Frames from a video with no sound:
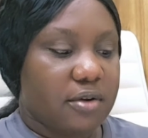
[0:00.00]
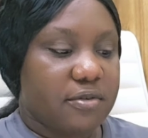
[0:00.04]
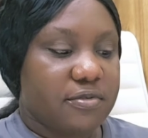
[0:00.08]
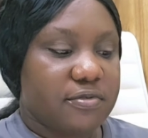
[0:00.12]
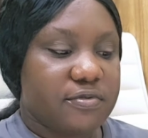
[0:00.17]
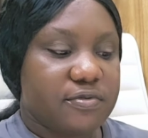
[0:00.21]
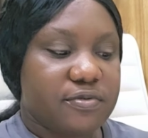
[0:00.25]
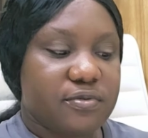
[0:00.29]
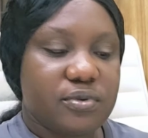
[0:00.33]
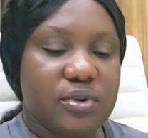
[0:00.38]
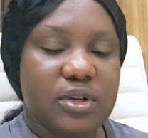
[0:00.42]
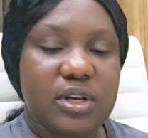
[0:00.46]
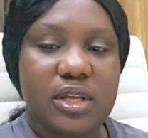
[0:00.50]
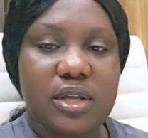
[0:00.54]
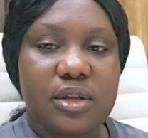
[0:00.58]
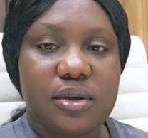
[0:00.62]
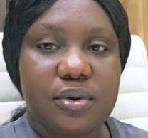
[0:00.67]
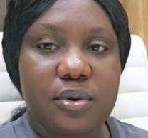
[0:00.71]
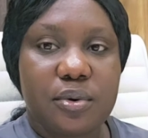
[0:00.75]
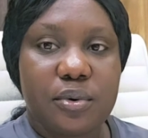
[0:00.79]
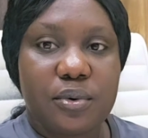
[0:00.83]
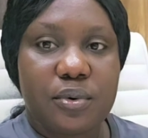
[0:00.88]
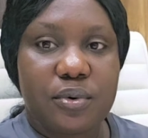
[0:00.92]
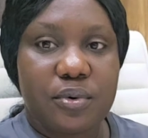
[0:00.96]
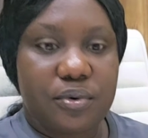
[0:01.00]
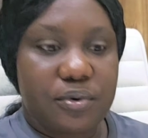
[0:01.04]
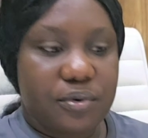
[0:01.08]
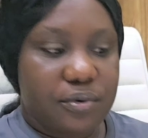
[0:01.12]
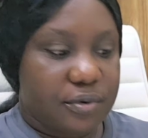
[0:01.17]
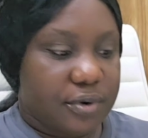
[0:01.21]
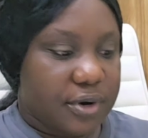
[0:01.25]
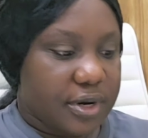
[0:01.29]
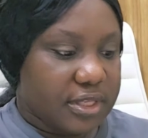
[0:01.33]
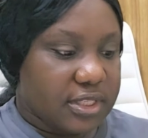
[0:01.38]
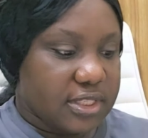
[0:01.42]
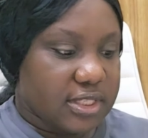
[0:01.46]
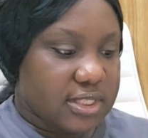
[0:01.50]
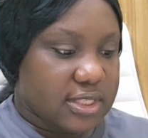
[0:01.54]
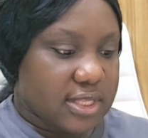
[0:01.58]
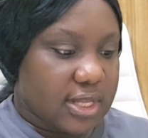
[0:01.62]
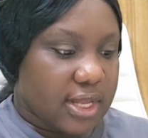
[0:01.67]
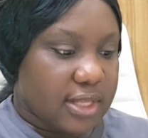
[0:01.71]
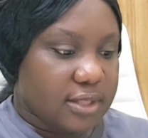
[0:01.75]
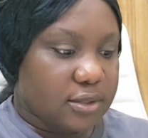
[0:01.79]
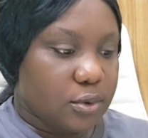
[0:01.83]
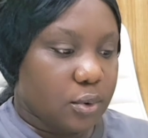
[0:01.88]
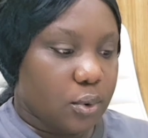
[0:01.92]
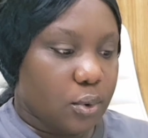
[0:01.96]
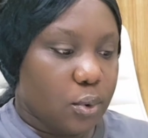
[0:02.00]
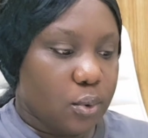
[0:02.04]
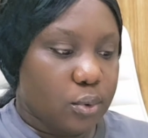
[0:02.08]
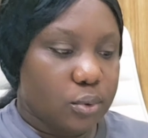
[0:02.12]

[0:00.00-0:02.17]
fully registered on